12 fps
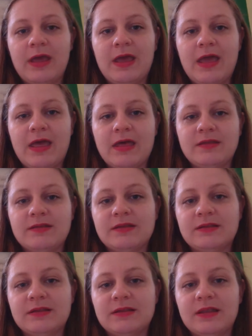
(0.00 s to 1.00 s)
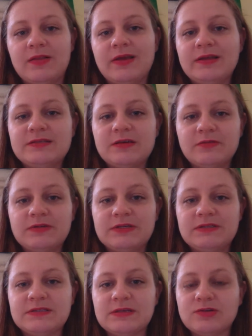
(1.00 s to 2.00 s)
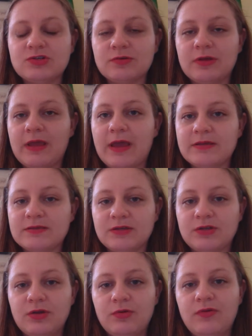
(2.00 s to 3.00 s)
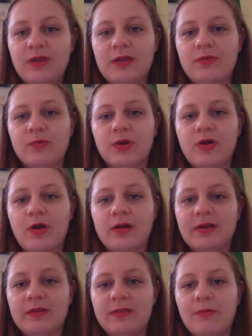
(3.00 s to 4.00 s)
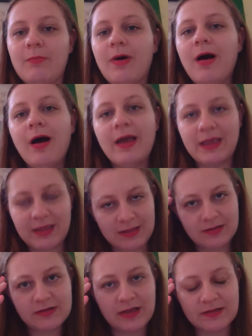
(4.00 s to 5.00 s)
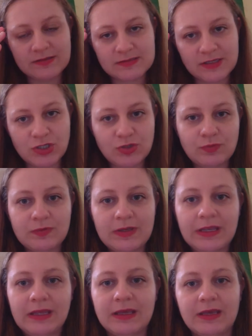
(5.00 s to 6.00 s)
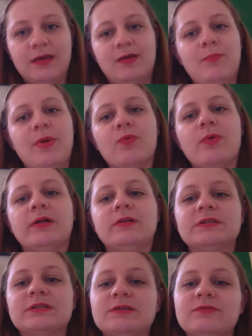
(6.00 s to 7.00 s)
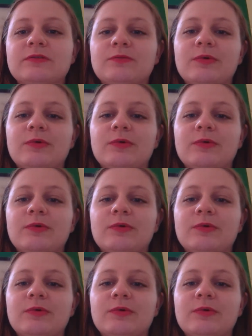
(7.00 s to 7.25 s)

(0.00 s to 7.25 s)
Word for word: And in the late 17th century, Isaac Newton regarded the mind as a unique a relative,